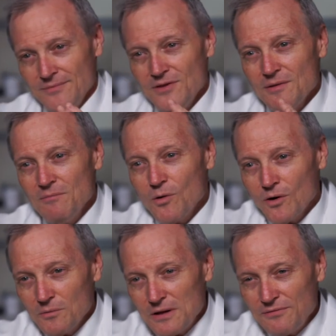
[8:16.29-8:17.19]
the
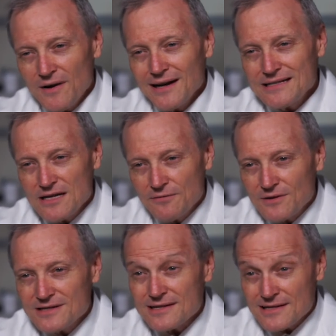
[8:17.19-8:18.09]
more we find
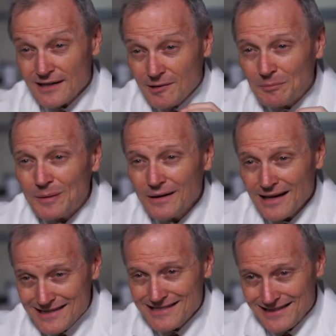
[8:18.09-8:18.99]
differences and
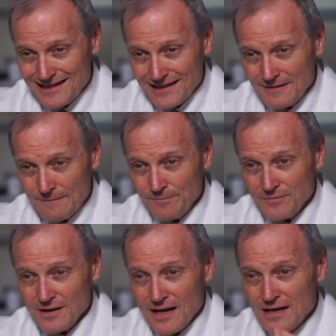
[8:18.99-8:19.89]
complexity
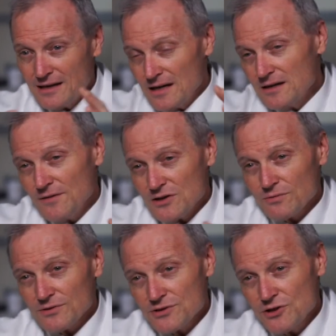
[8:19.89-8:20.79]
in an
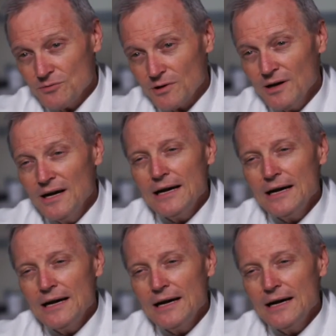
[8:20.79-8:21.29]
individual's tumor.